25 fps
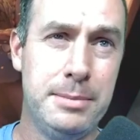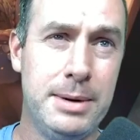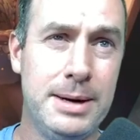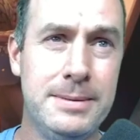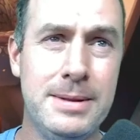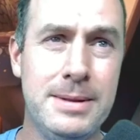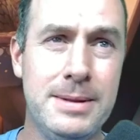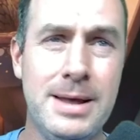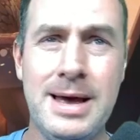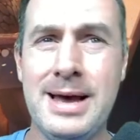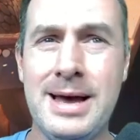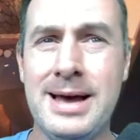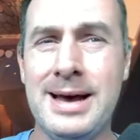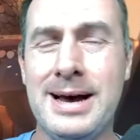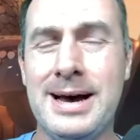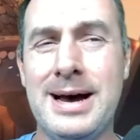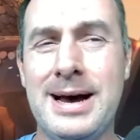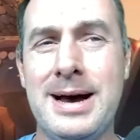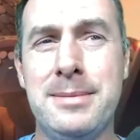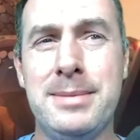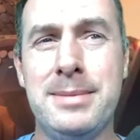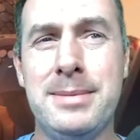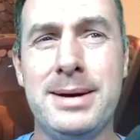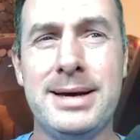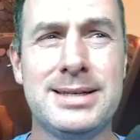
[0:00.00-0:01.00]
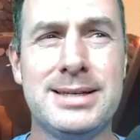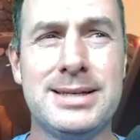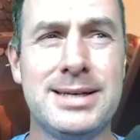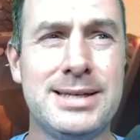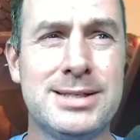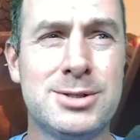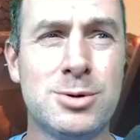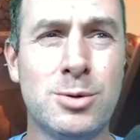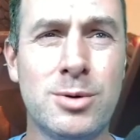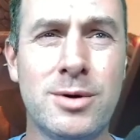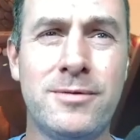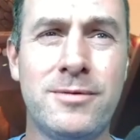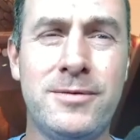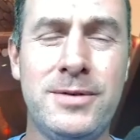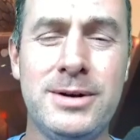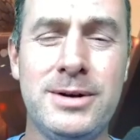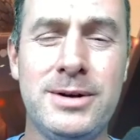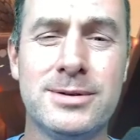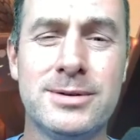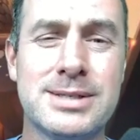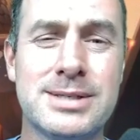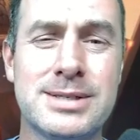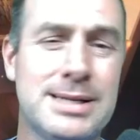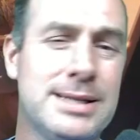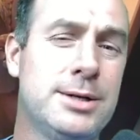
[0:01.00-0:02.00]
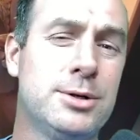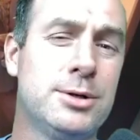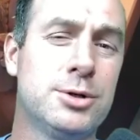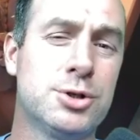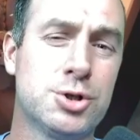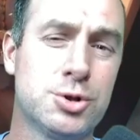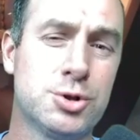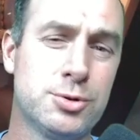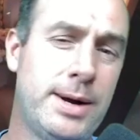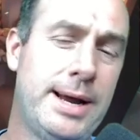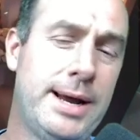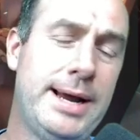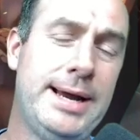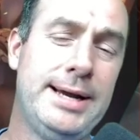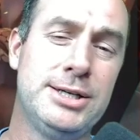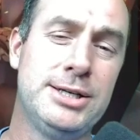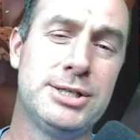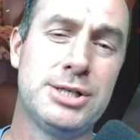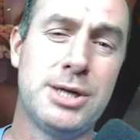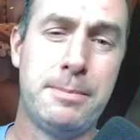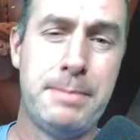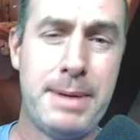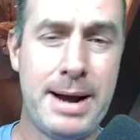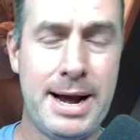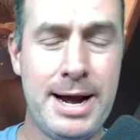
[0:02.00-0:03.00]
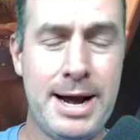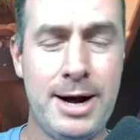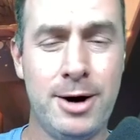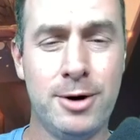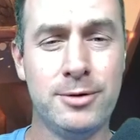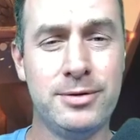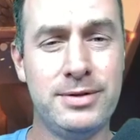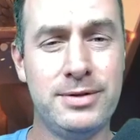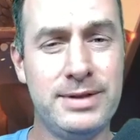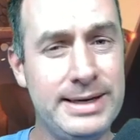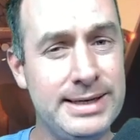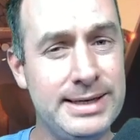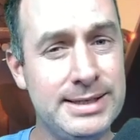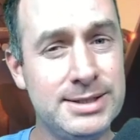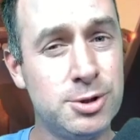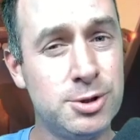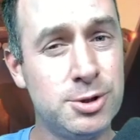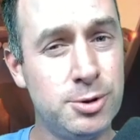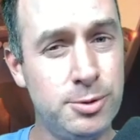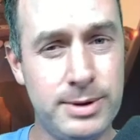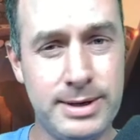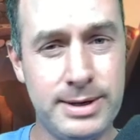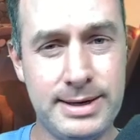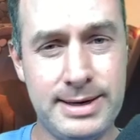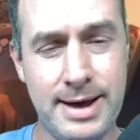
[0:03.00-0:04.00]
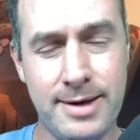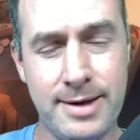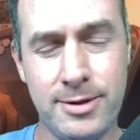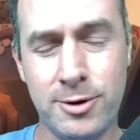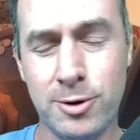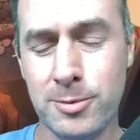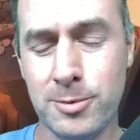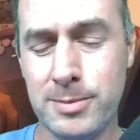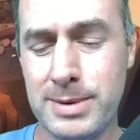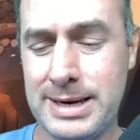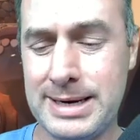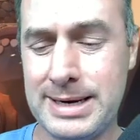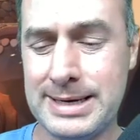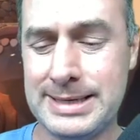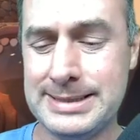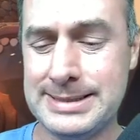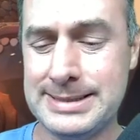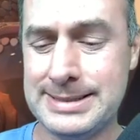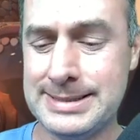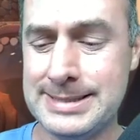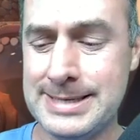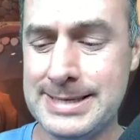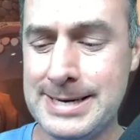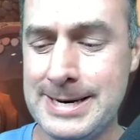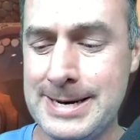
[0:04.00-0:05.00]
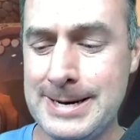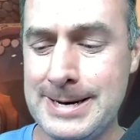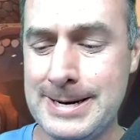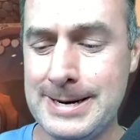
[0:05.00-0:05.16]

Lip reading: that, but it sort of feels a little strange to pair these two together because